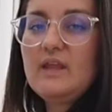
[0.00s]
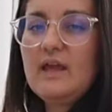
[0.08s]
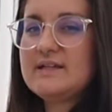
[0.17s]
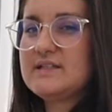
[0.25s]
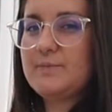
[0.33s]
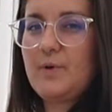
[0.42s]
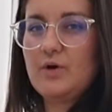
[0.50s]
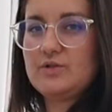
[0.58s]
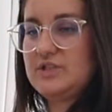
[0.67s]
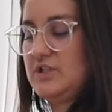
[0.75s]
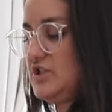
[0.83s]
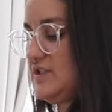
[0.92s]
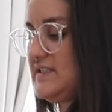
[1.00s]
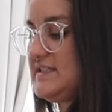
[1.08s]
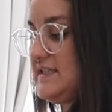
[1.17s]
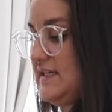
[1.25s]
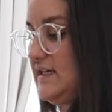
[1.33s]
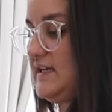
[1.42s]
as opposed to just
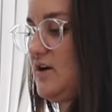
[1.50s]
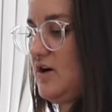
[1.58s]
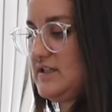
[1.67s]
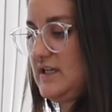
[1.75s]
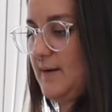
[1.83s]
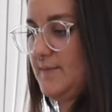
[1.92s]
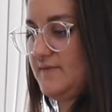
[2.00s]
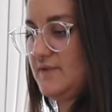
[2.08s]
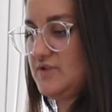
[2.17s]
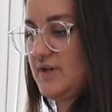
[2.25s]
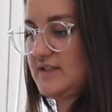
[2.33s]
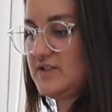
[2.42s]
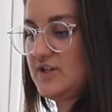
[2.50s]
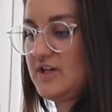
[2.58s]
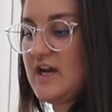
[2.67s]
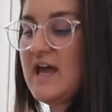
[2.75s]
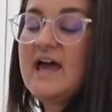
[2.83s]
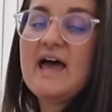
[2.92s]
sitting on top of the dresser.